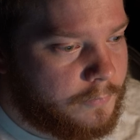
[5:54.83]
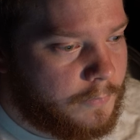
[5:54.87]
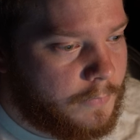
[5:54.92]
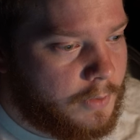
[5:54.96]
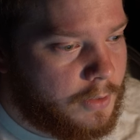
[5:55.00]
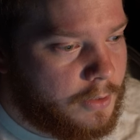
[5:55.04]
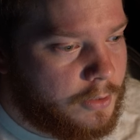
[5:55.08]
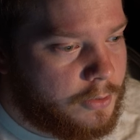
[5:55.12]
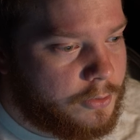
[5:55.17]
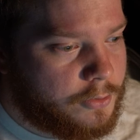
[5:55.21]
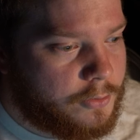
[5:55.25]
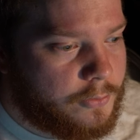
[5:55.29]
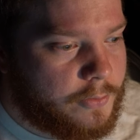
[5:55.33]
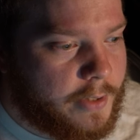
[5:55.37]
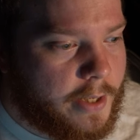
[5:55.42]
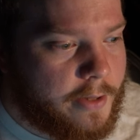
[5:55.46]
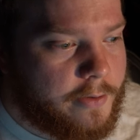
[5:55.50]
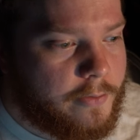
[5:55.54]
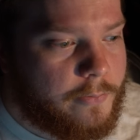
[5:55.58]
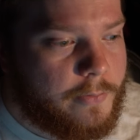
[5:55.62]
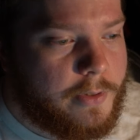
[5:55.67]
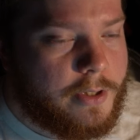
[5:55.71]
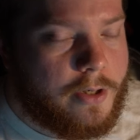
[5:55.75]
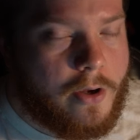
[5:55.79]
So now
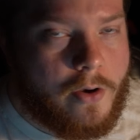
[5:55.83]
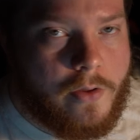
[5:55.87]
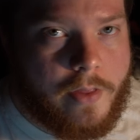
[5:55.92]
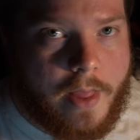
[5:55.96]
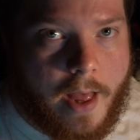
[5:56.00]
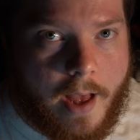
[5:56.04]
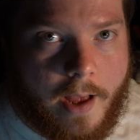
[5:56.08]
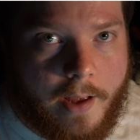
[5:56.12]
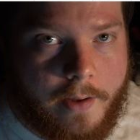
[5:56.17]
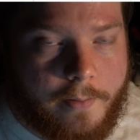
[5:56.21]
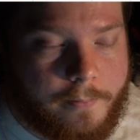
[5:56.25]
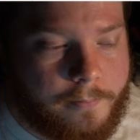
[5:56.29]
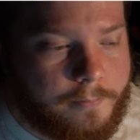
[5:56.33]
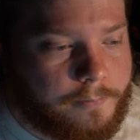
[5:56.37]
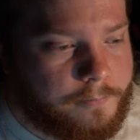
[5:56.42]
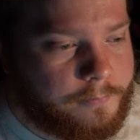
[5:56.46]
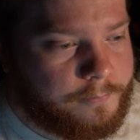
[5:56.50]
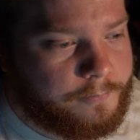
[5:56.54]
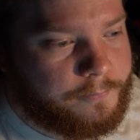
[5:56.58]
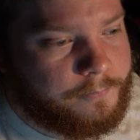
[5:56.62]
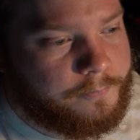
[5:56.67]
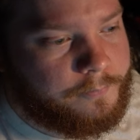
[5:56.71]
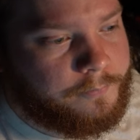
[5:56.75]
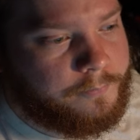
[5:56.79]
that we know that,
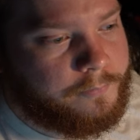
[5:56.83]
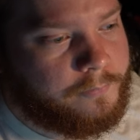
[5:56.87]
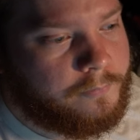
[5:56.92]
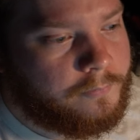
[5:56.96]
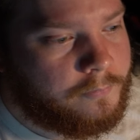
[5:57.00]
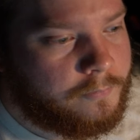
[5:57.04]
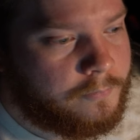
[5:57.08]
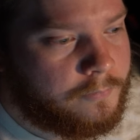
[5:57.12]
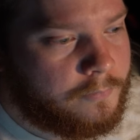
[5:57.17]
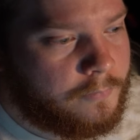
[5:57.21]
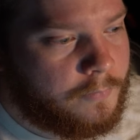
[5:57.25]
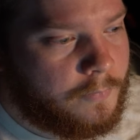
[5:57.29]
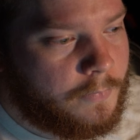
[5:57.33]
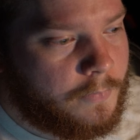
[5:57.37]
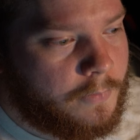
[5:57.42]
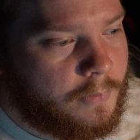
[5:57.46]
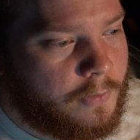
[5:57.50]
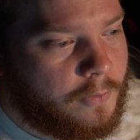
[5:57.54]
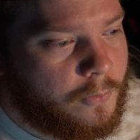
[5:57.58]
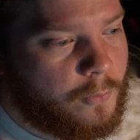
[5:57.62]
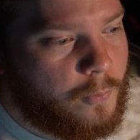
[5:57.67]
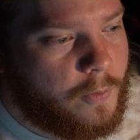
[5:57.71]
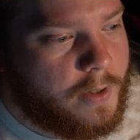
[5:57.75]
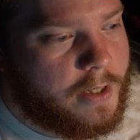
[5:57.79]

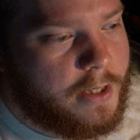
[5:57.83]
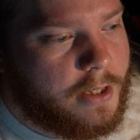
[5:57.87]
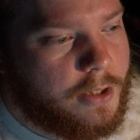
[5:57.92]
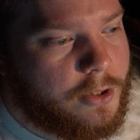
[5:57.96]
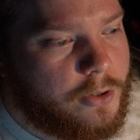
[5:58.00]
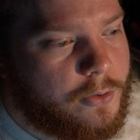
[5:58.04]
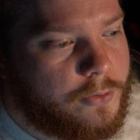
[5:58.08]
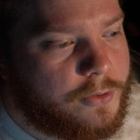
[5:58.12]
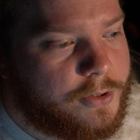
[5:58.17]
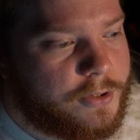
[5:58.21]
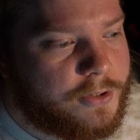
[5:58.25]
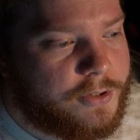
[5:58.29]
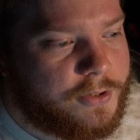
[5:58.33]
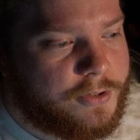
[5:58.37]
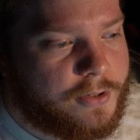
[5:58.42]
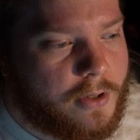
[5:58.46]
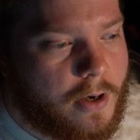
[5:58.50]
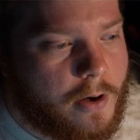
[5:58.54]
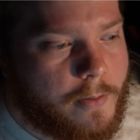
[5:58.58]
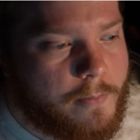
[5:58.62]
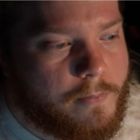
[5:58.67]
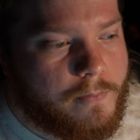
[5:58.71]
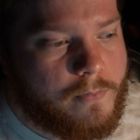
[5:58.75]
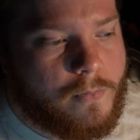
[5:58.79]
we can use the
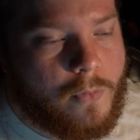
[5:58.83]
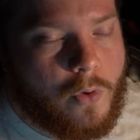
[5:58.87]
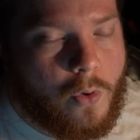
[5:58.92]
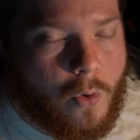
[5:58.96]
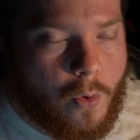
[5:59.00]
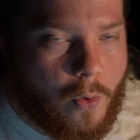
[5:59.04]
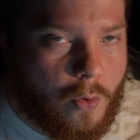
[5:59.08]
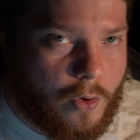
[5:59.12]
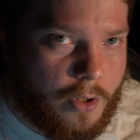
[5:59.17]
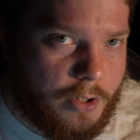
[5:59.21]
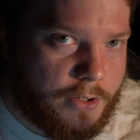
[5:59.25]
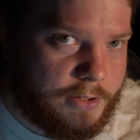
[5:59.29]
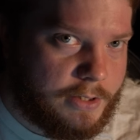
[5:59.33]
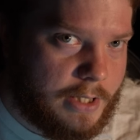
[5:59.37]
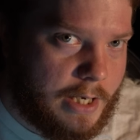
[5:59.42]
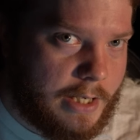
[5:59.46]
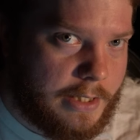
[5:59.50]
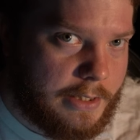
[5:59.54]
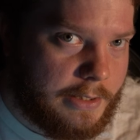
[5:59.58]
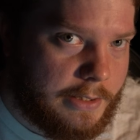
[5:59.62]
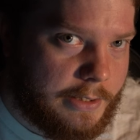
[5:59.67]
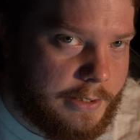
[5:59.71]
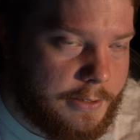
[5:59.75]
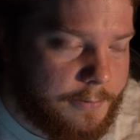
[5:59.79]
sum
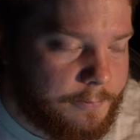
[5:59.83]
horizontally.